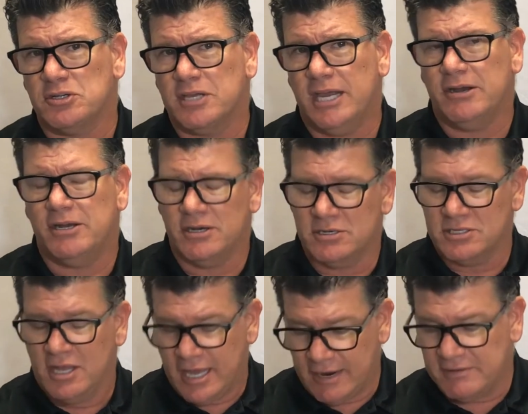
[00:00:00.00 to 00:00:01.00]
carriers,
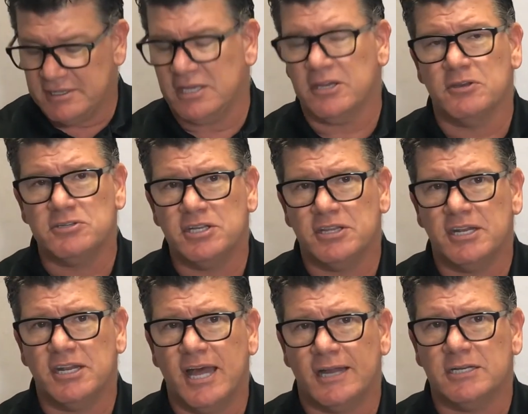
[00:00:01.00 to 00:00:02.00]
everything goes to the
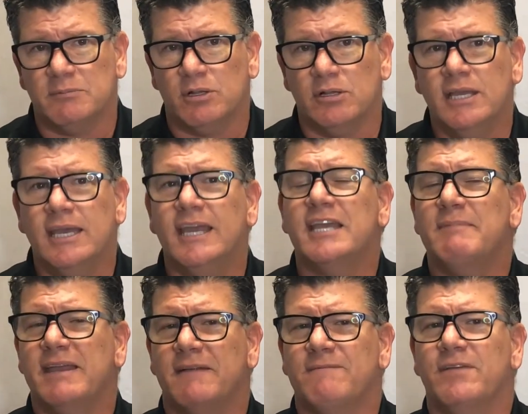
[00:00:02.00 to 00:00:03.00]
deductible. It can
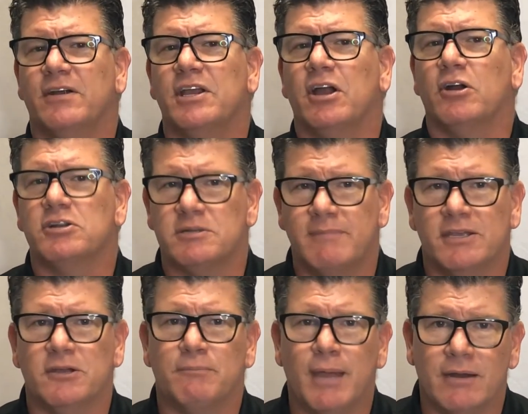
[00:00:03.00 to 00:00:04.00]
make it very hard to make
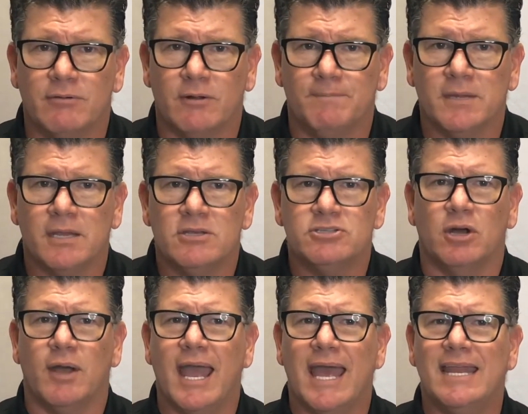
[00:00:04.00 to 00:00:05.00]
your payroll.
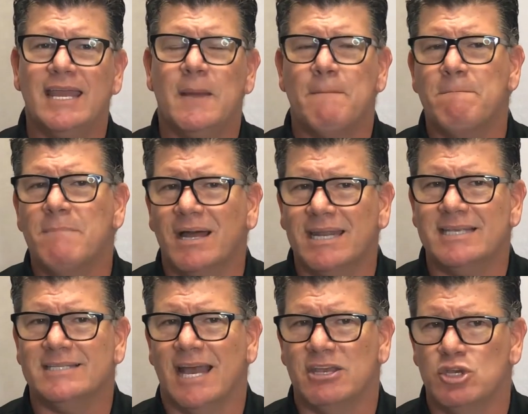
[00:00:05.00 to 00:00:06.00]
So any monies
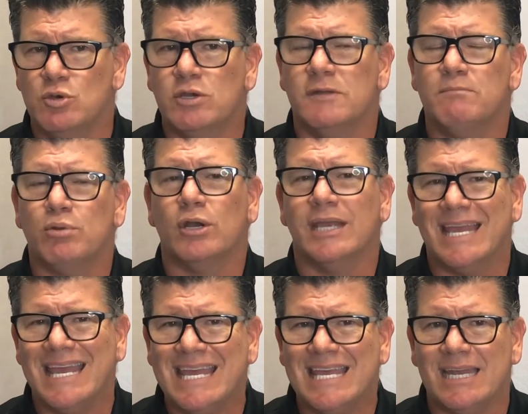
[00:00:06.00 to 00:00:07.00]
that you can bring
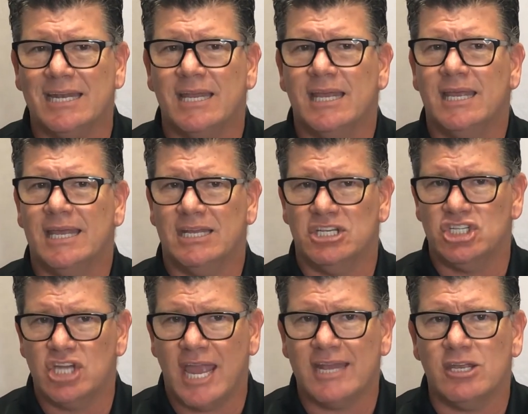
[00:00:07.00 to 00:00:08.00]
in
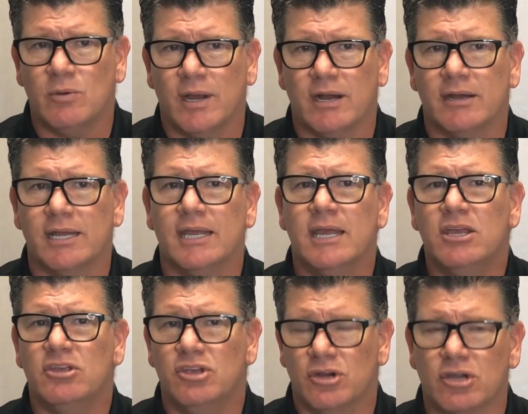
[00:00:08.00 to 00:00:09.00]
January,
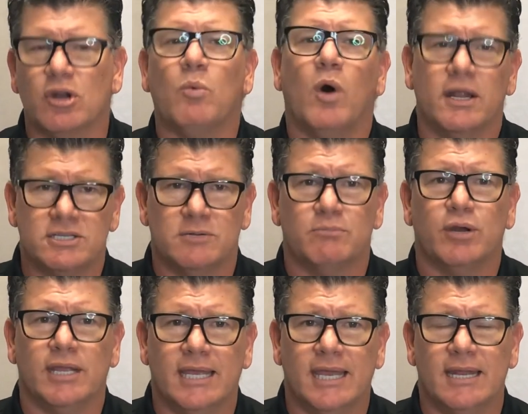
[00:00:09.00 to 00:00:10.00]
you're going to want to
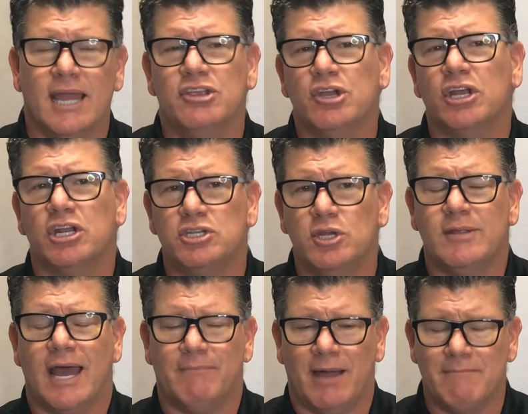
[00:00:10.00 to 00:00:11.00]
bring in, and you're going to do
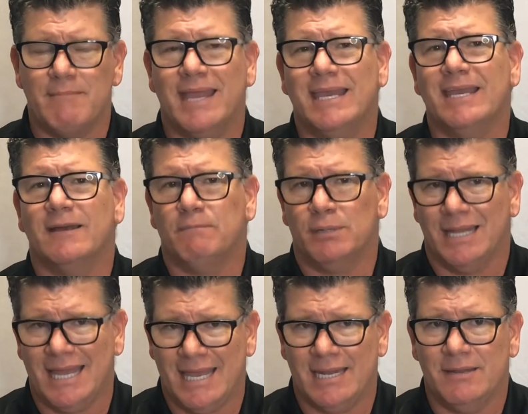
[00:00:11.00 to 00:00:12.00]
that by making a
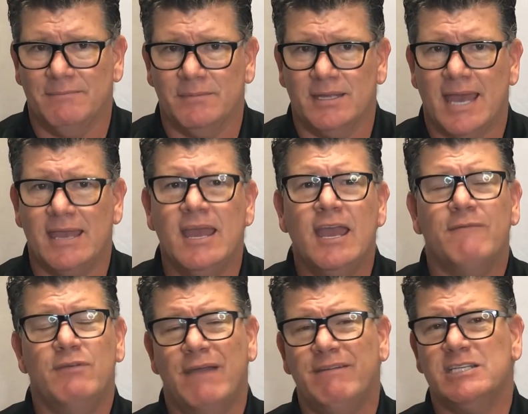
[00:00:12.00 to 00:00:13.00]
plan, okay? If
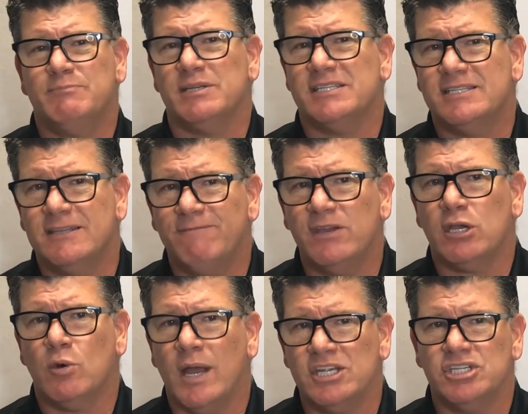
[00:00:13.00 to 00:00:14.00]
you have any specific
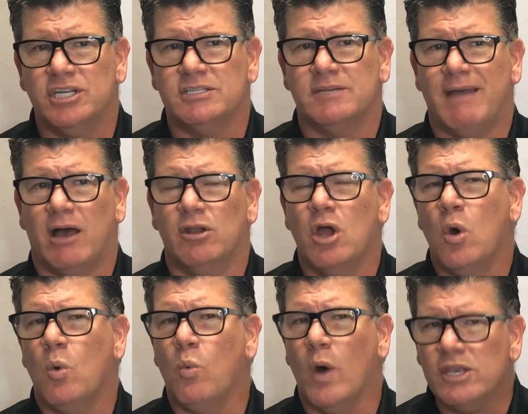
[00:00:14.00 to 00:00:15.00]
questions about
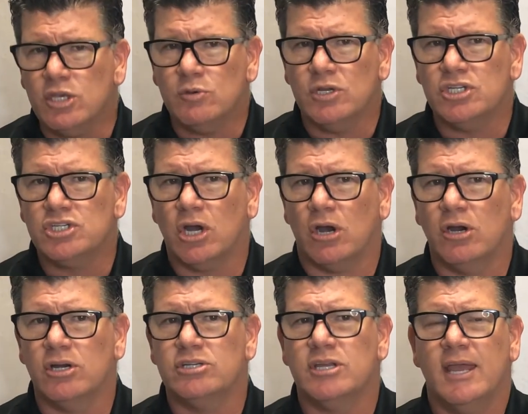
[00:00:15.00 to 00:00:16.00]
what you can
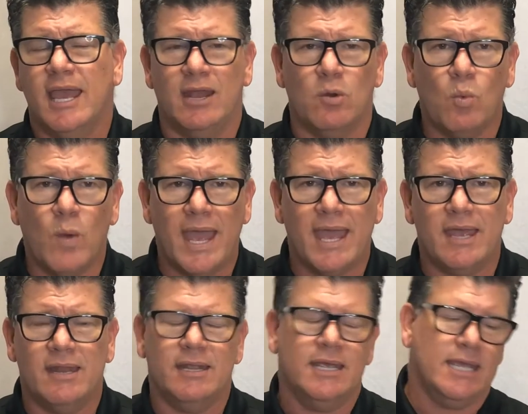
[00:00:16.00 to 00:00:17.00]
charge and
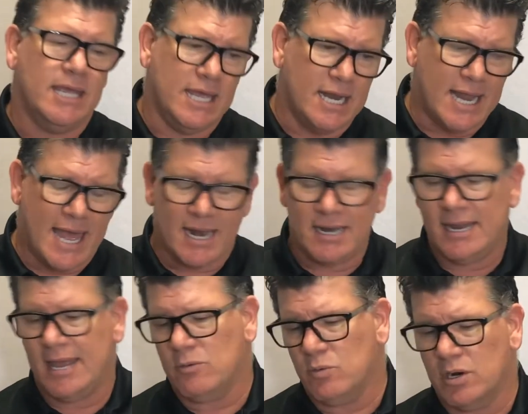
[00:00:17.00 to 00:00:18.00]
when, in and out of
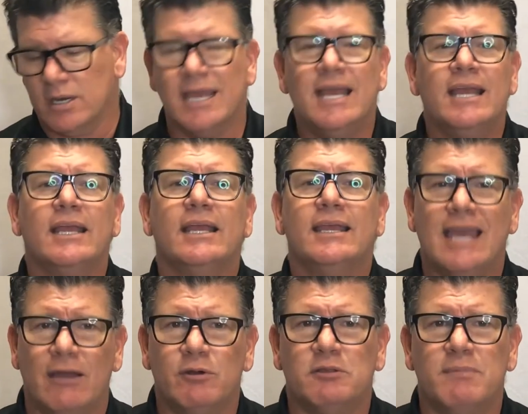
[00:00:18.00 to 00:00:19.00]
network, get
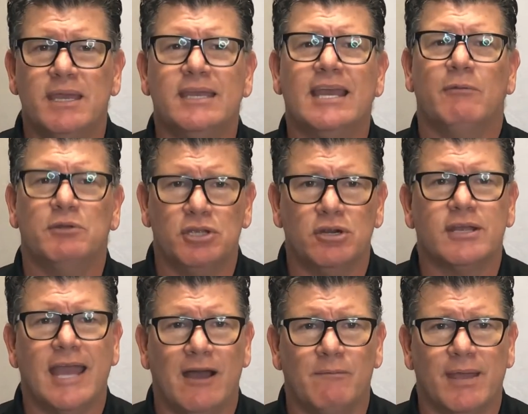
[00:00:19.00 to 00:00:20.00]
with me, get with your
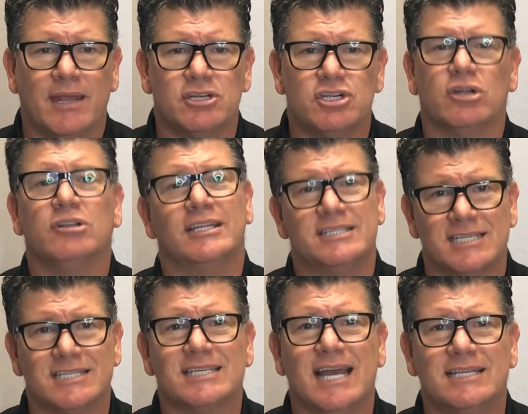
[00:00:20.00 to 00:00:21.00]
account manager. Let's
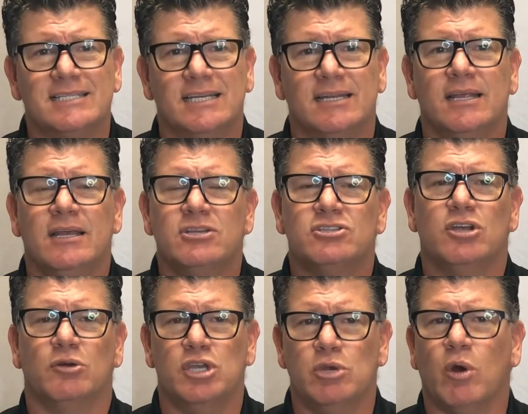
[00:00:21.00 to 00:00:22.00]
discuss it so
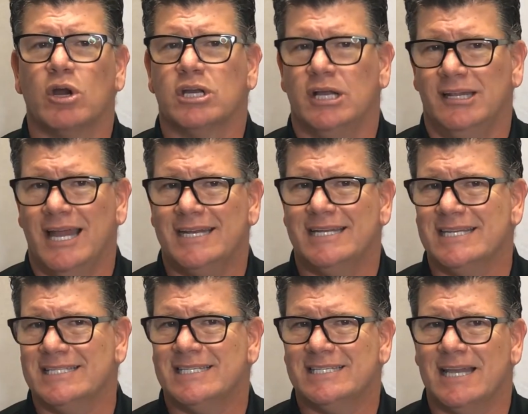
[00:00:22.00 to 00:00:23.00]
you are collecting
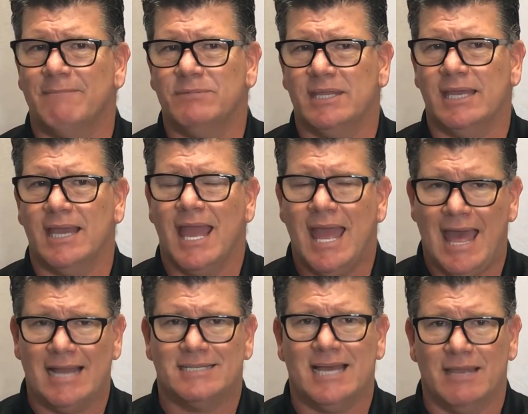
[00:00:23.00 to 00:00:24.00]
something
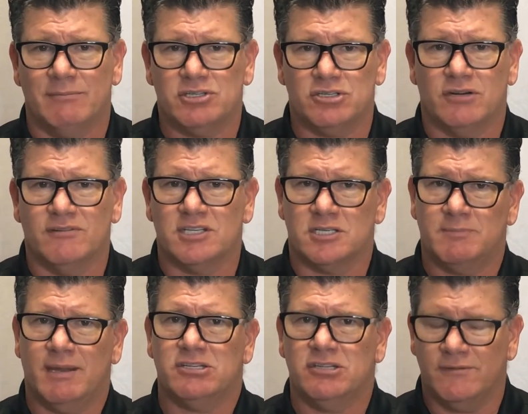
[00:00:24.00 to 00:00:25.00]
at time of service,
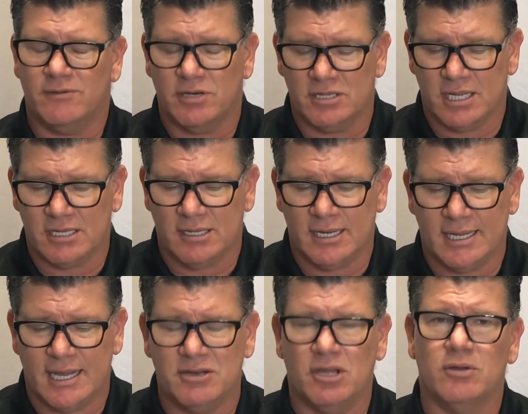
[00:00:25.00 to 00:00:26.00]
especially if you're in the clinic.
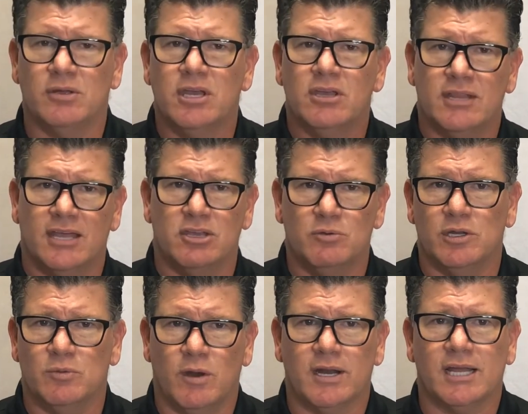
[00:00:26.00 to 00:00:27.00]
I know that you
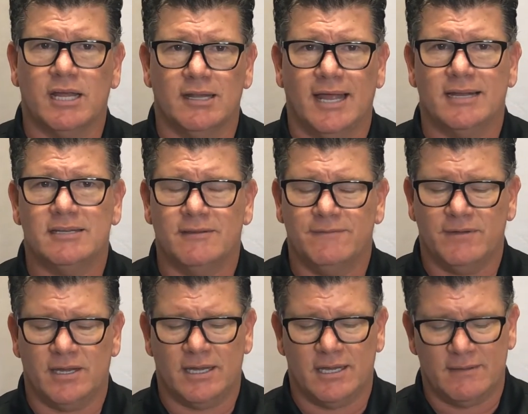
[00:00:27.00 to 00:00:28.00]
wouldn't want to collect if
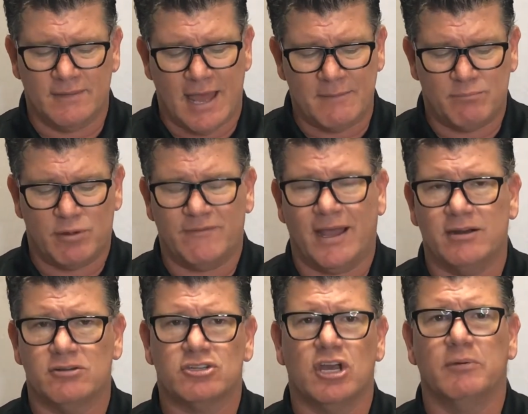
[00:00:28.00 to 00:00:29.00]
that
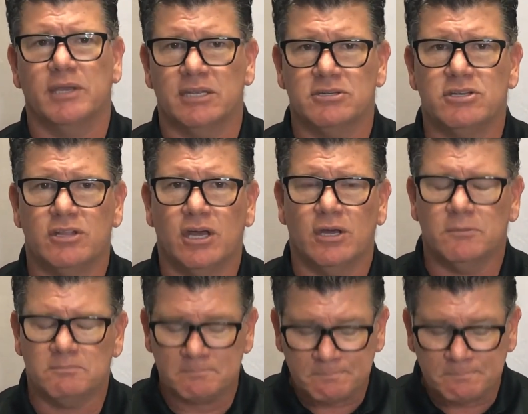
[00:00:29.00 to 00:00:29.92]
provider's going into the home.